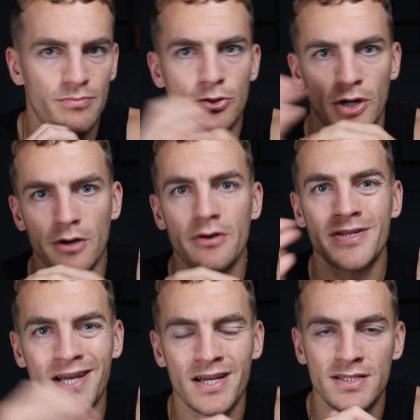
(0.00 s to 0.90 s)

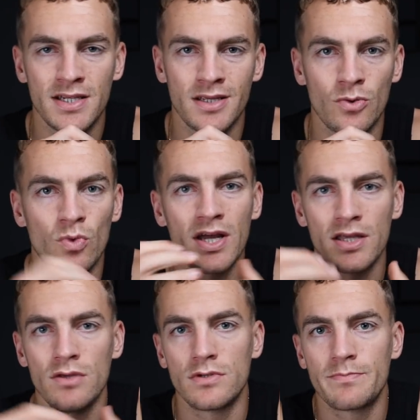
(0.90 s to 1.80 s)
prioritizing where
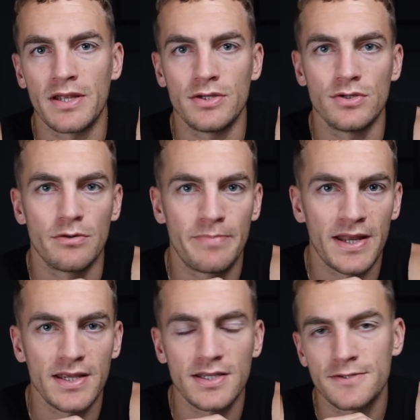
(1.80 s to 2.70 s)
you spend your
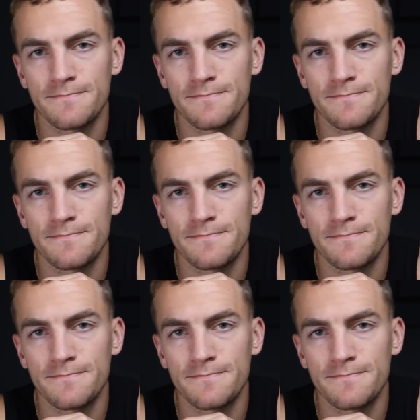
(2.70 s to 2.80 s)
pennies.